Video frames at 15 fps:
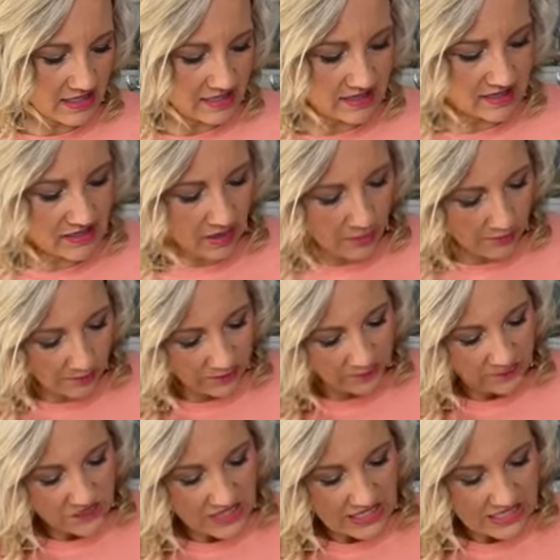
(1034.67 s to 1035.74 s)
So
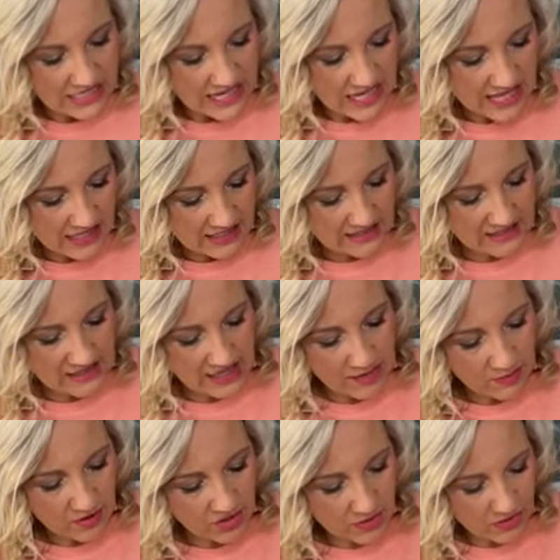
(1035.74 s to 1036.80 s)
next,
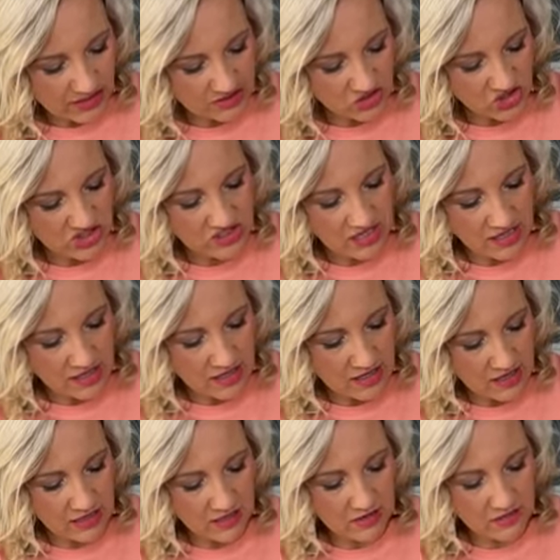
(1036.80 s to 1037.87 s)
I'm gonna go ahead and just
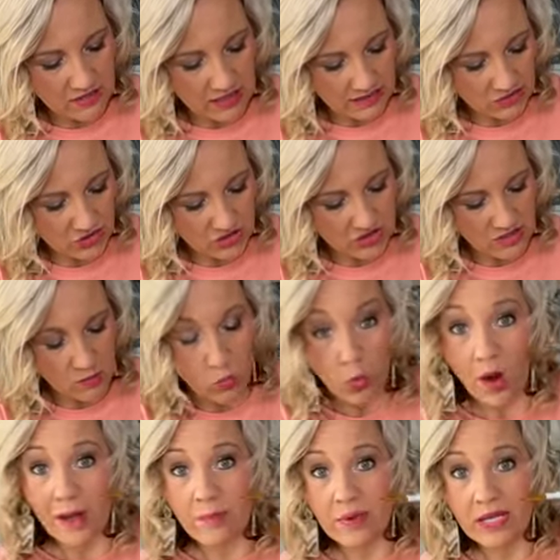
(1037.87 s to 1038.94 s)
take, I just am
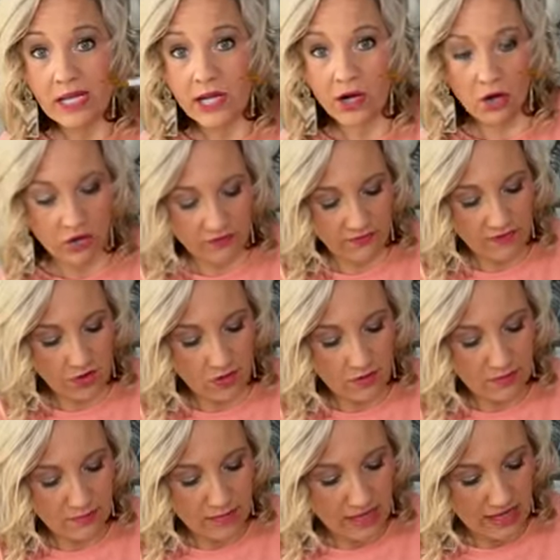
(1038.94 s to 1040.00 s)
wiping it off
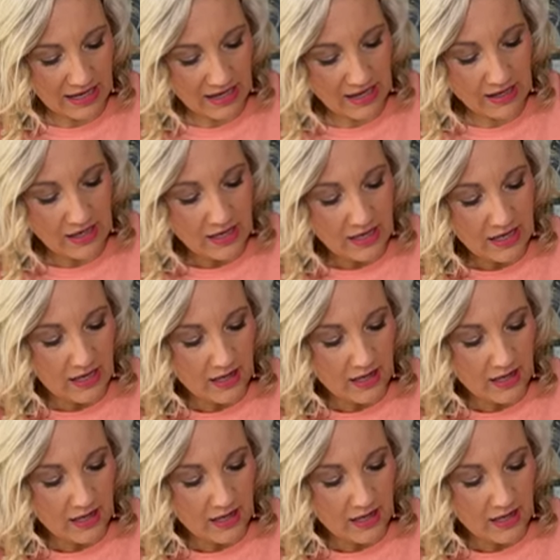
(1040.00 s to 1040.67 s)
on my,